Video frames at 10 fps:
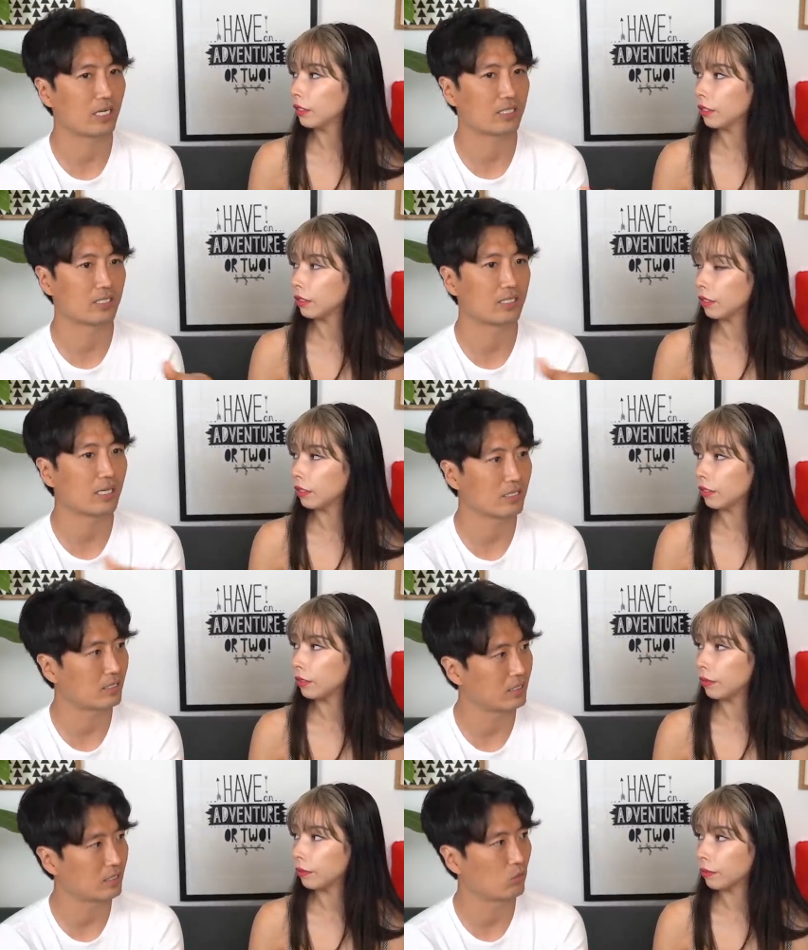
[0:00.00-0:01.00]
Speaker 1: Like the second
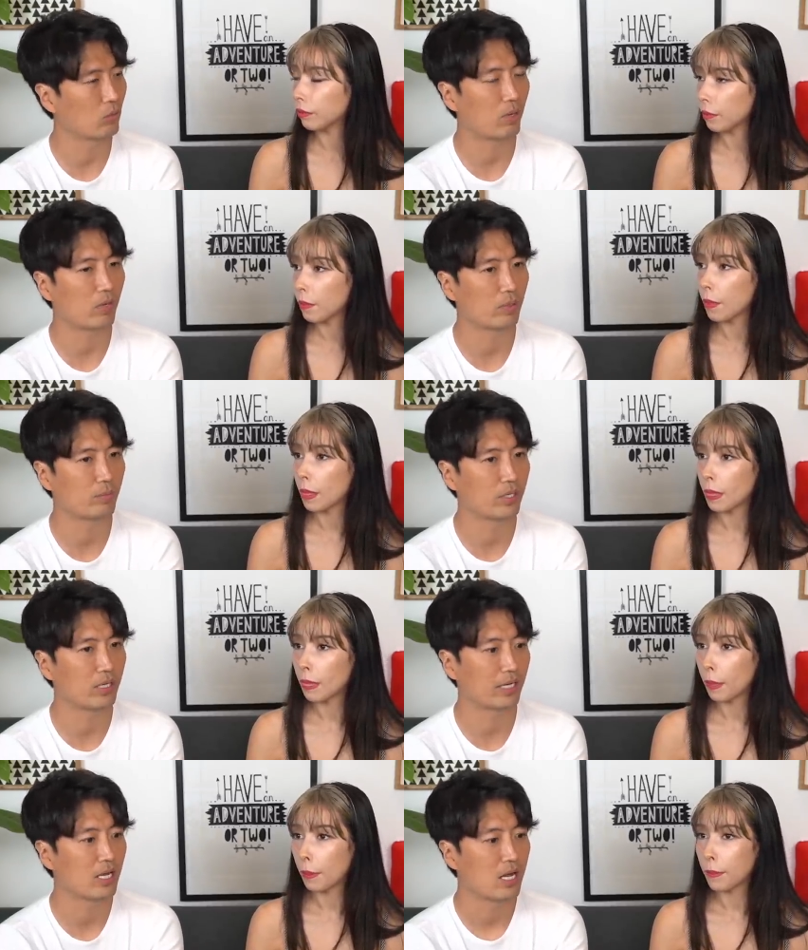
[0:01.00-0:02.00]
season will probably be
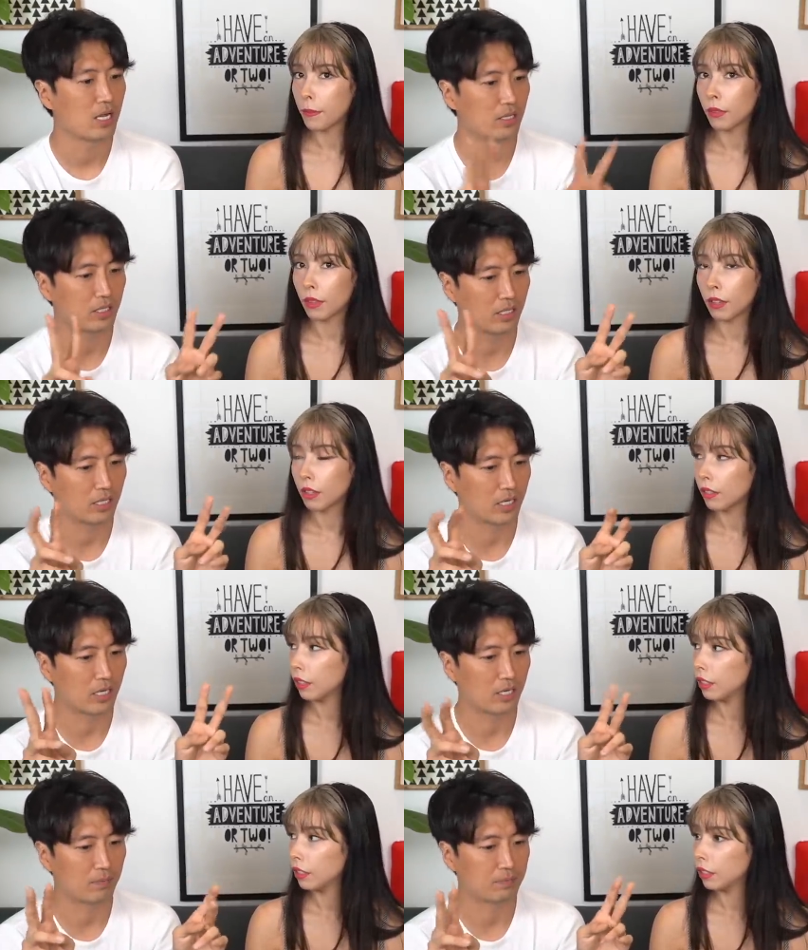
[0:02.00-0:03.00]
like the.
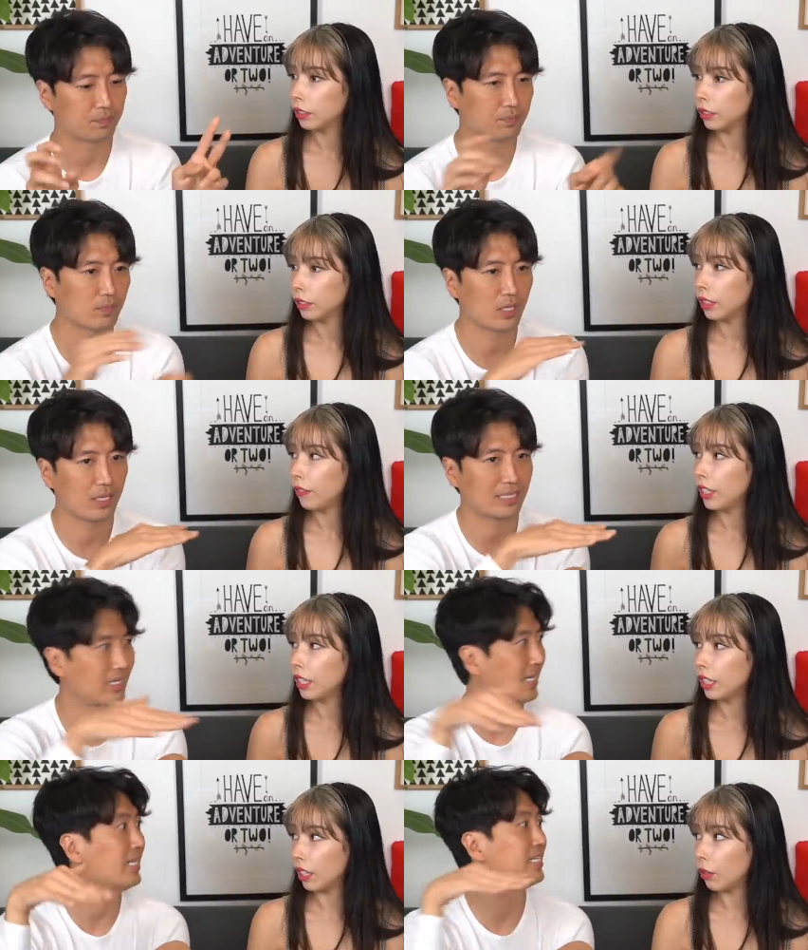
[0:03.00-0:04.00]
Um, like
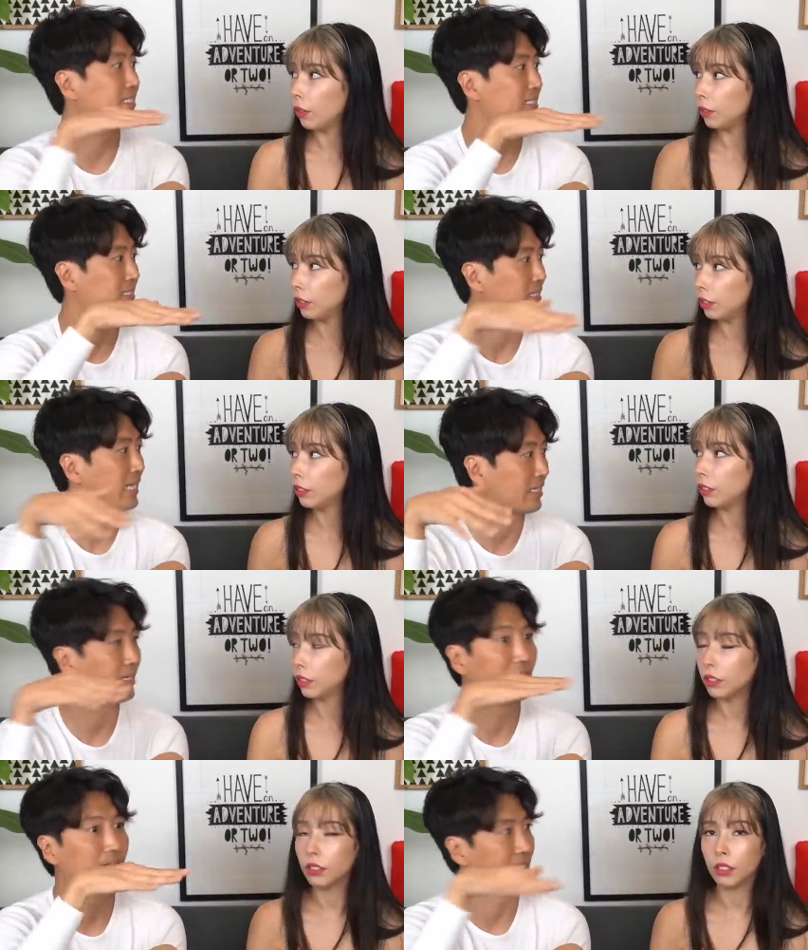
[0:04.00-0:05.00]
the elites. The yeah,
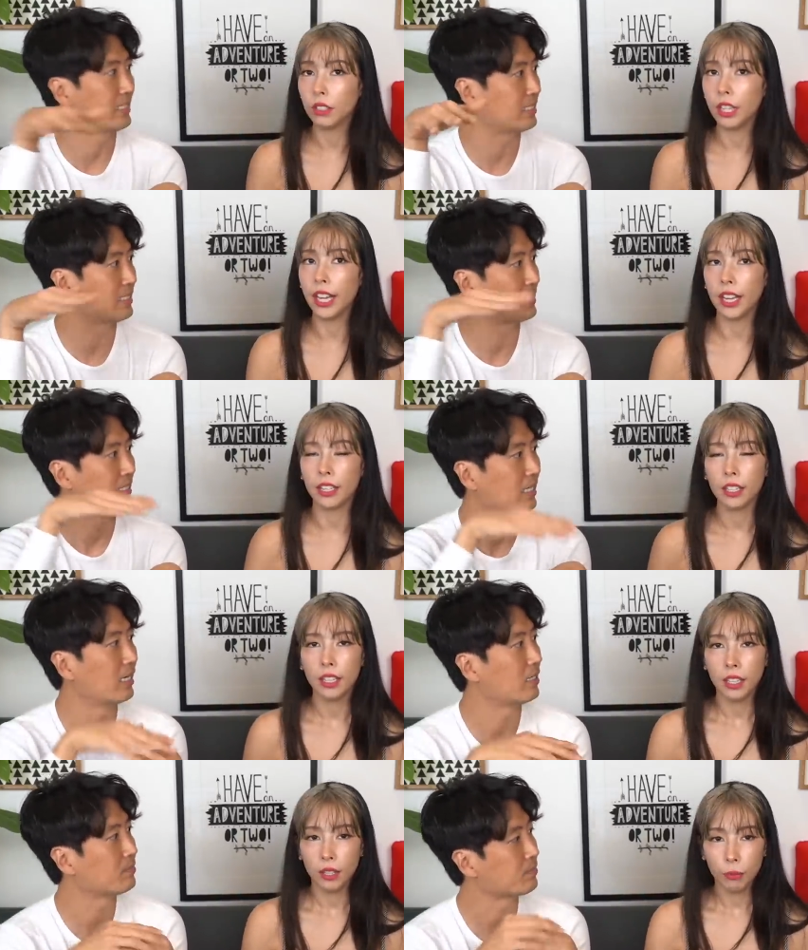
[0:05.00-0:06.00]
the elites. Yeah.
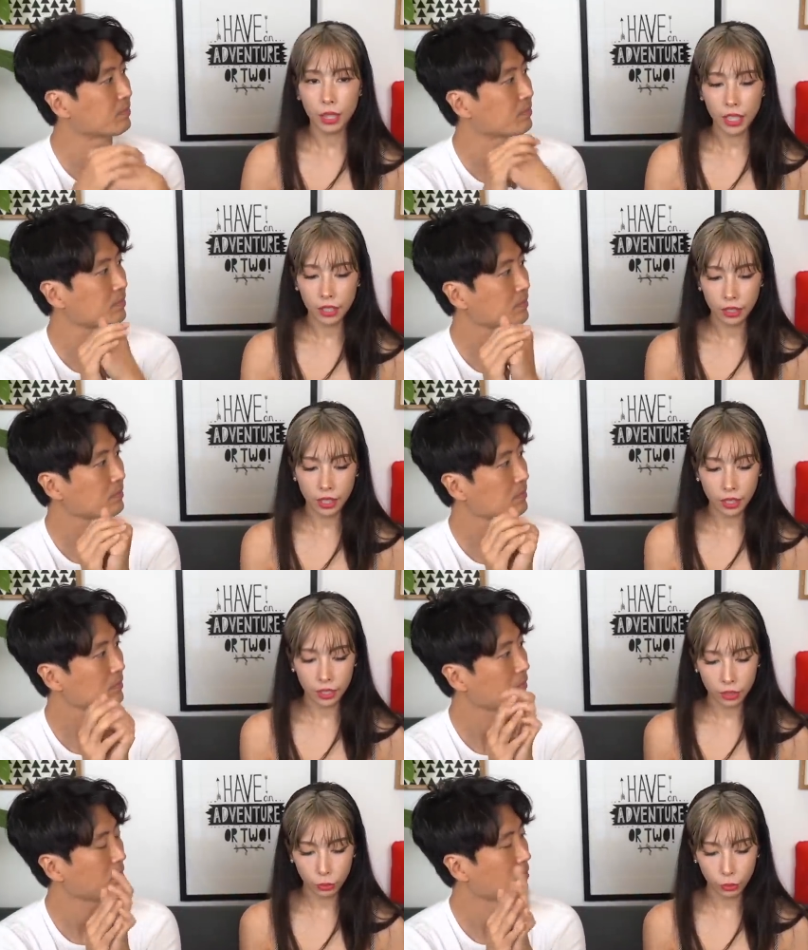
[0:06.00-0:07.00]
Yeah.
Speaker 2: Because
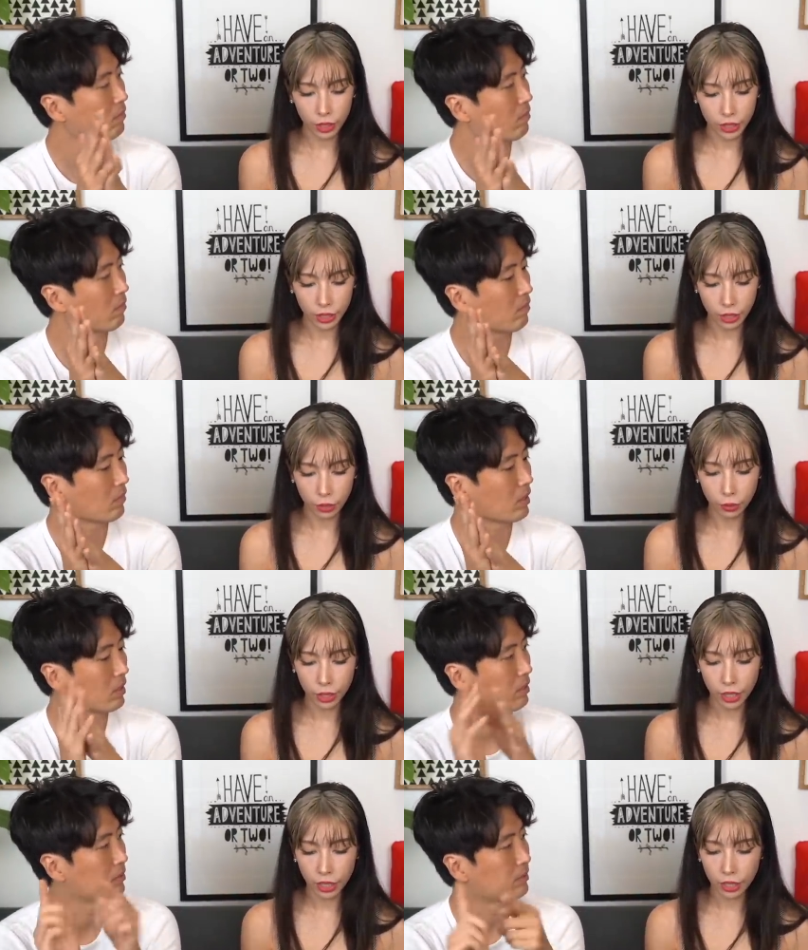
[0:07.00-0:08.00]
there's what is there?
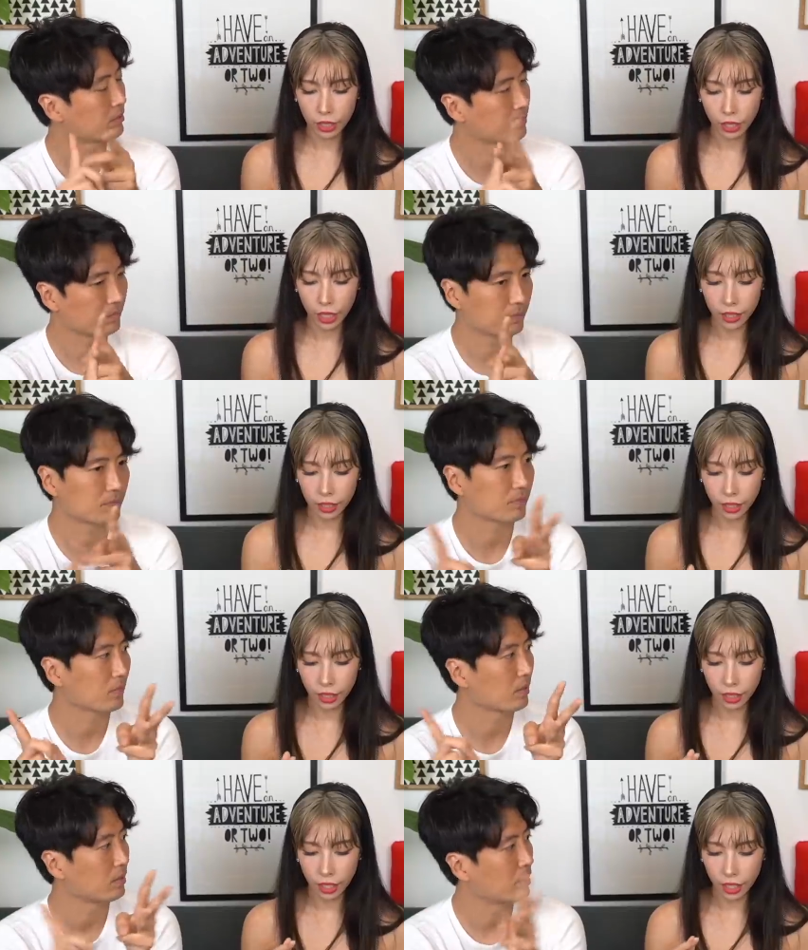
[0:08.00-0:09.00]
Greed,
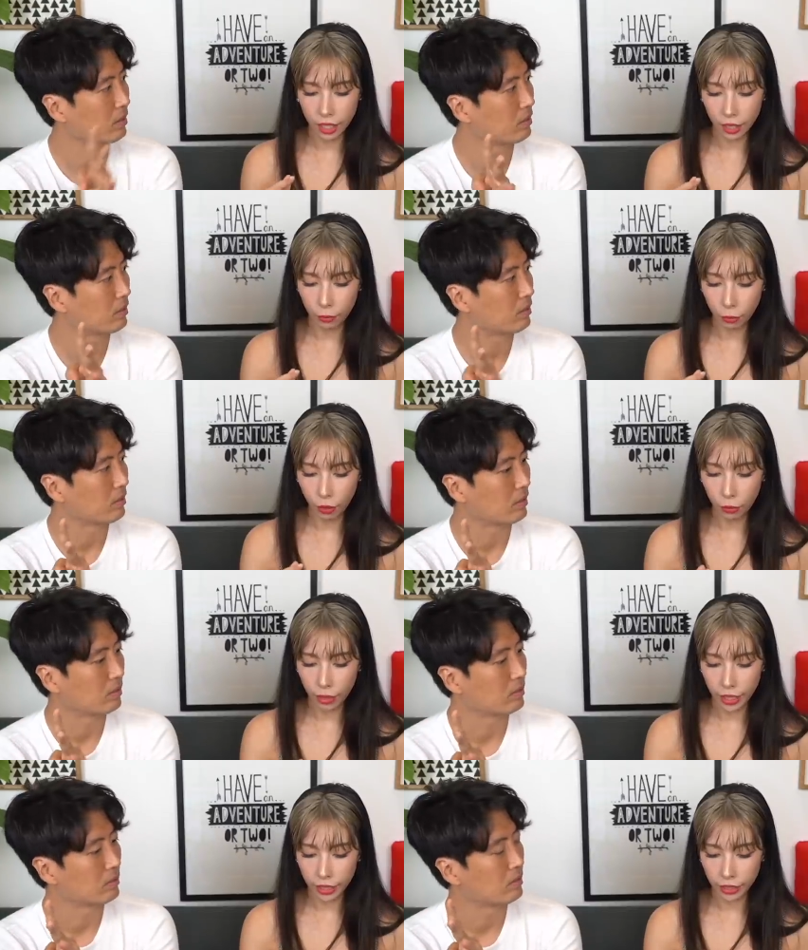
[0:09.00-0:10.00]
gluttony. Um, what
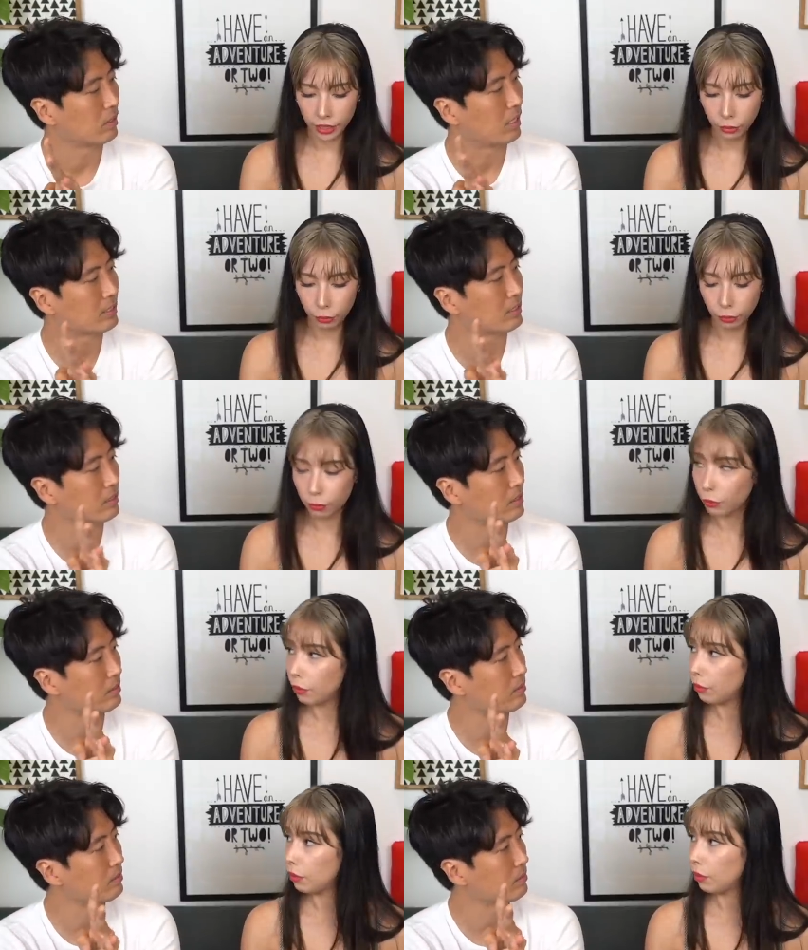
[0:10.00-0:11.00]
was lust?
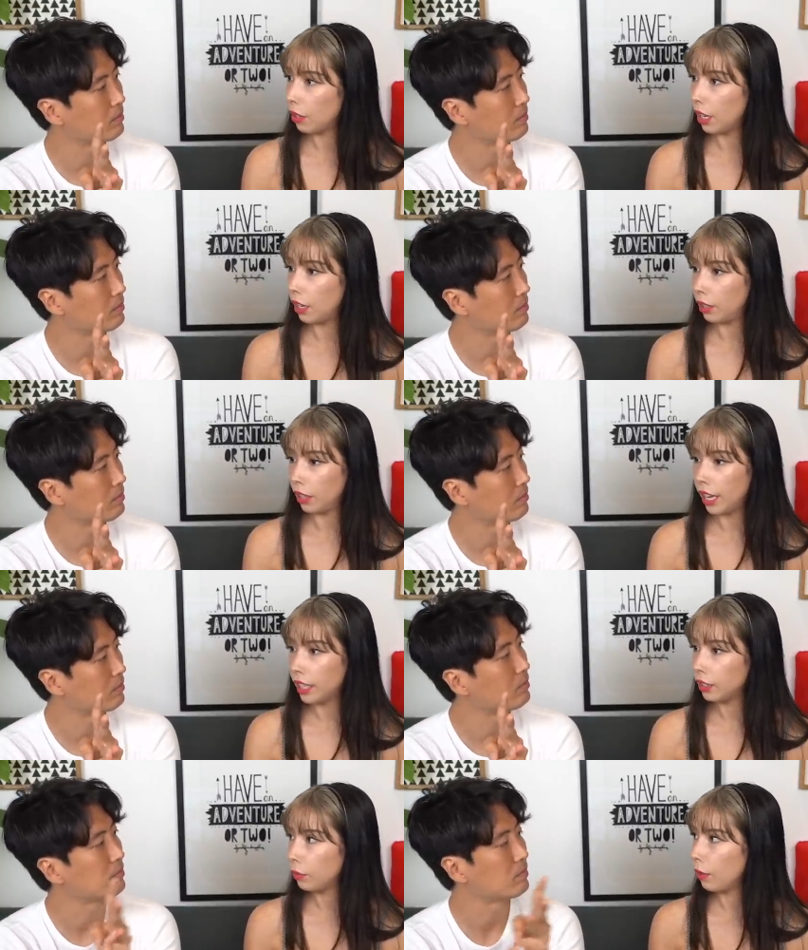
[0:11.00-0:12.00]
Uh, lust.